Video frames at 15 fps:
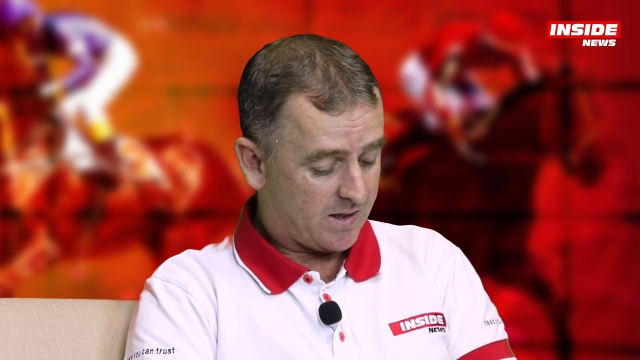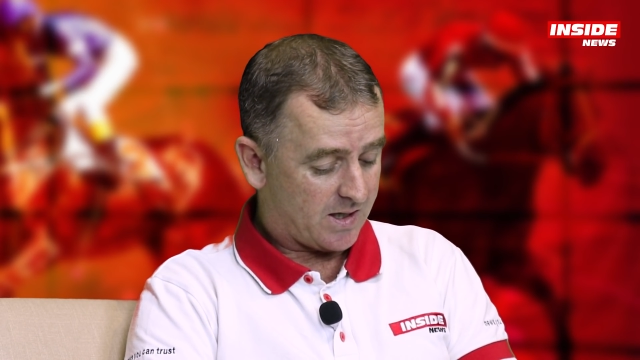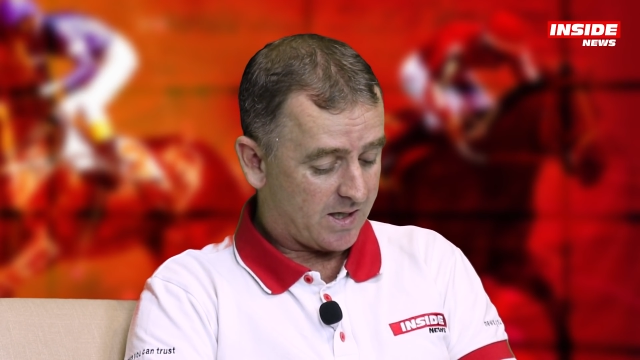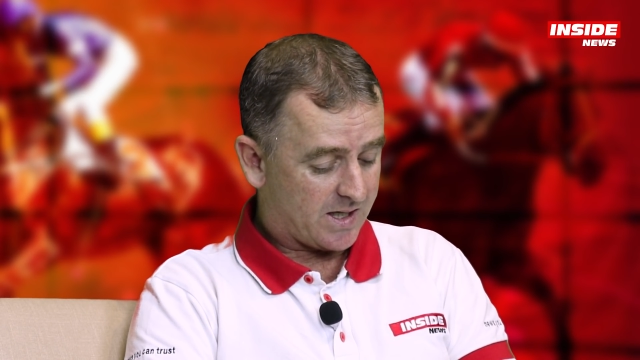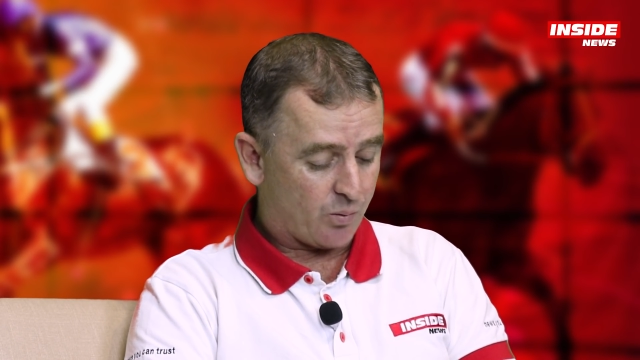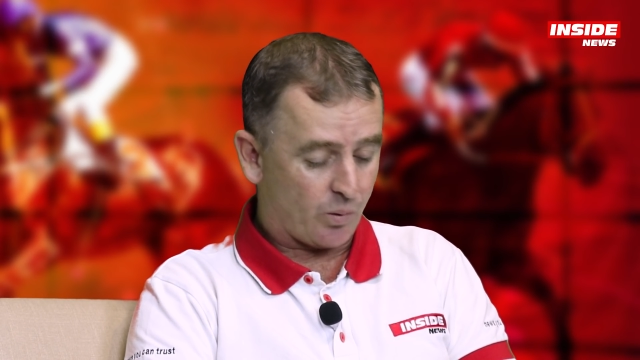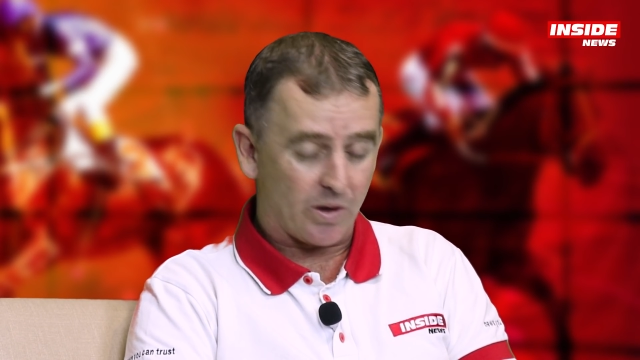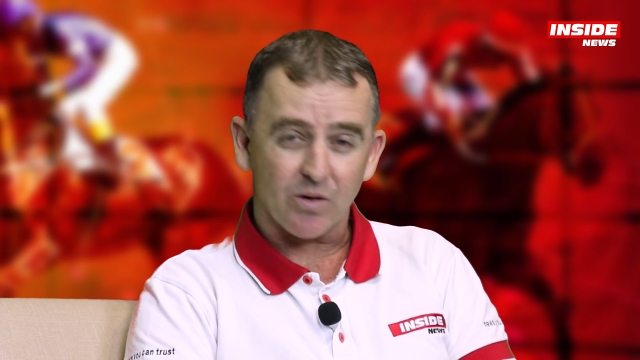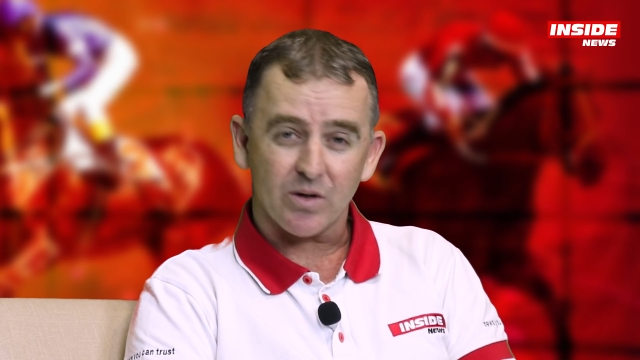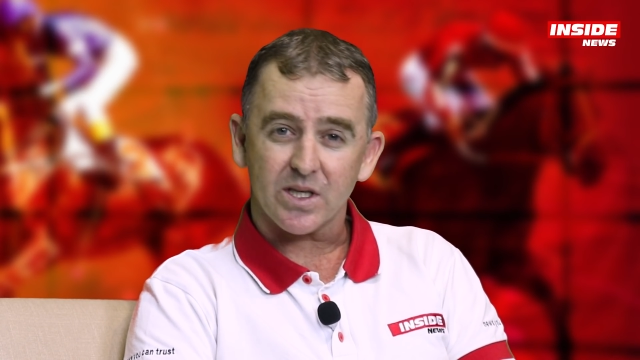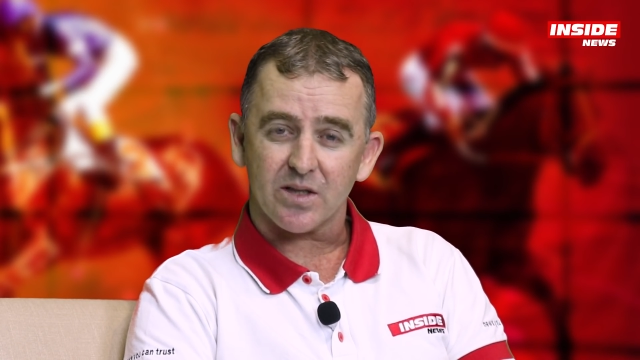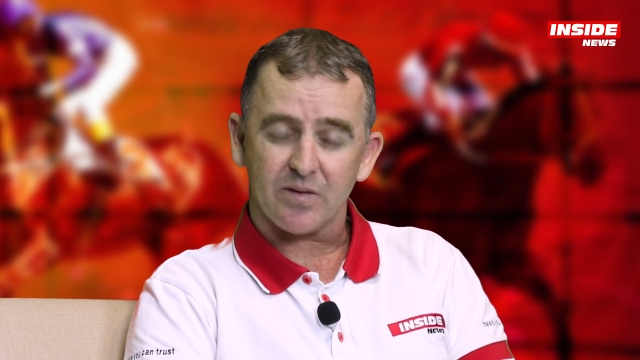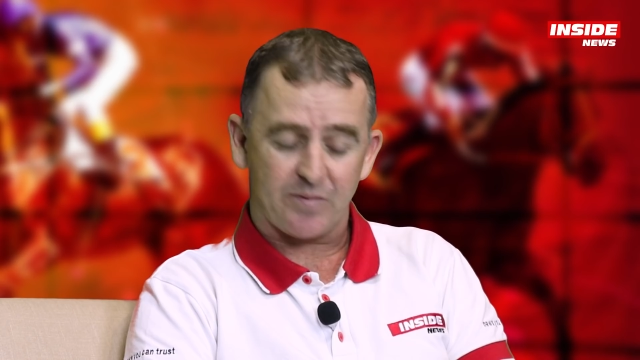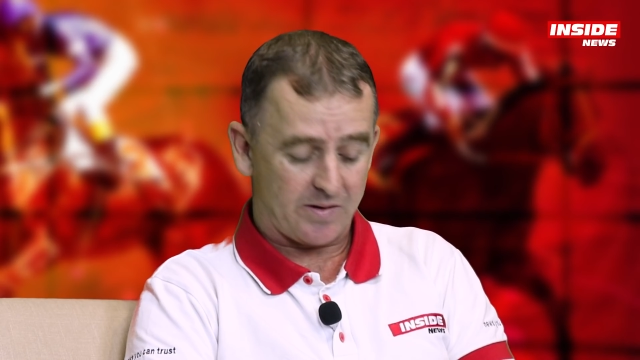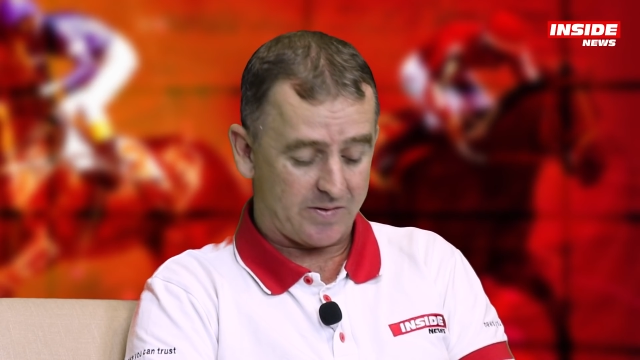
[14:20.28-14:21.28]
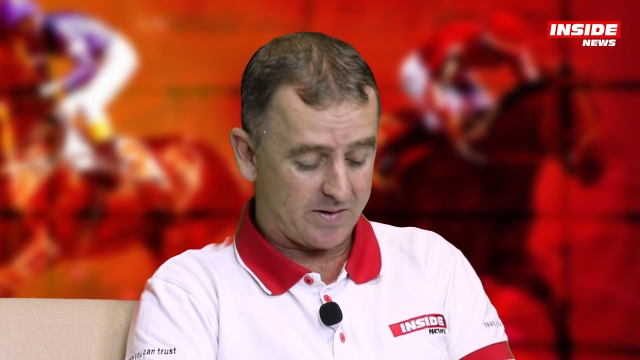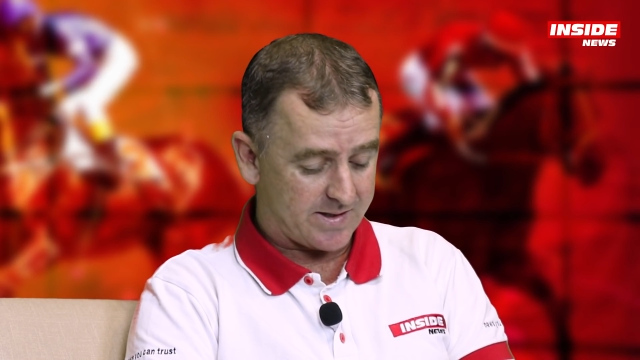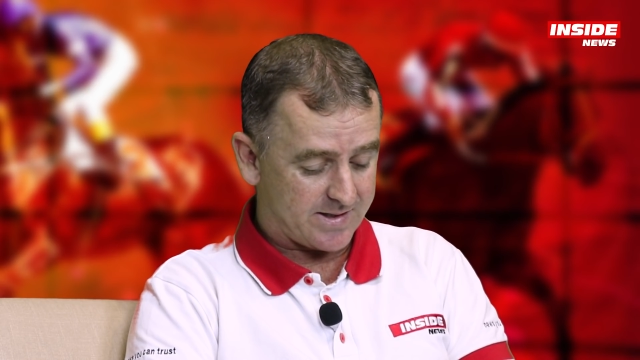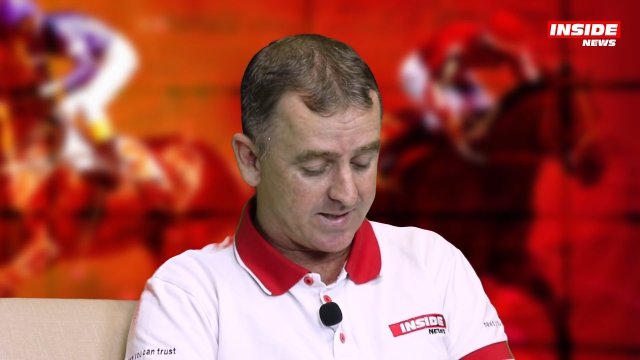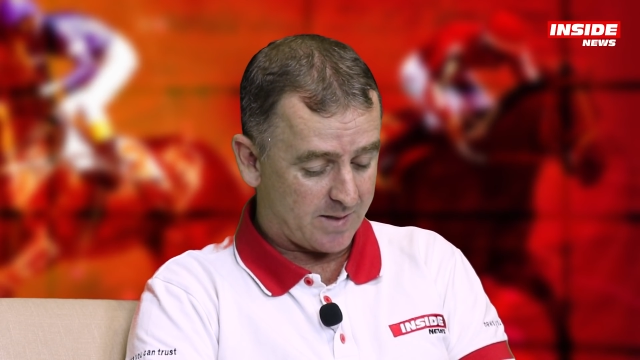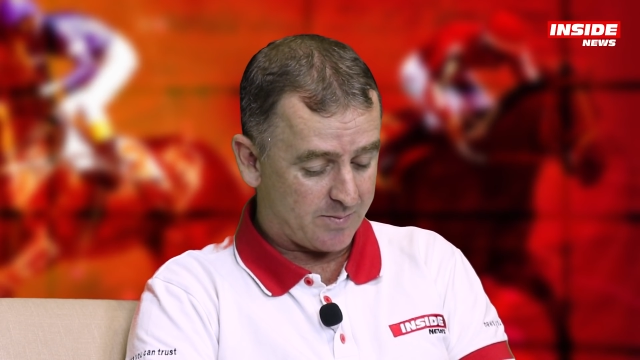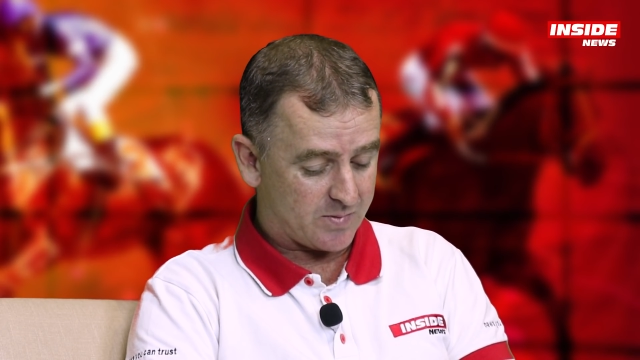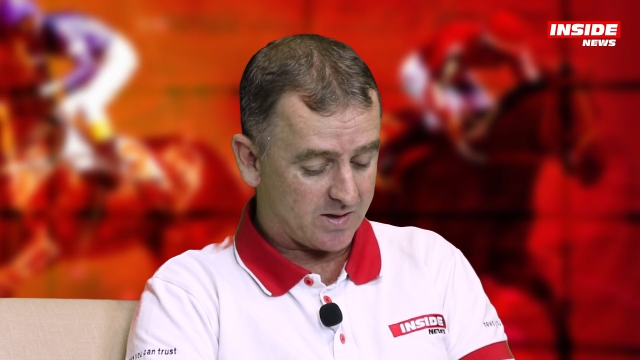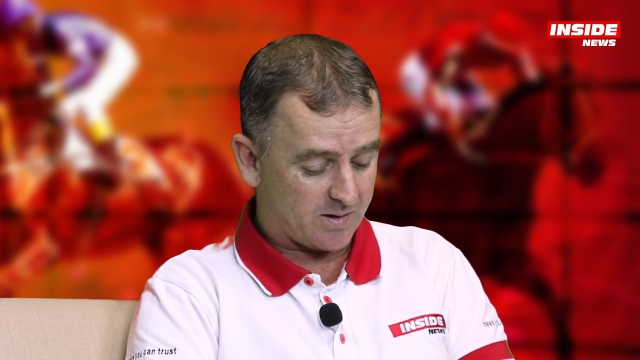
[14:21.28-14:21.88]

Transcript: He won on his 5th attempt.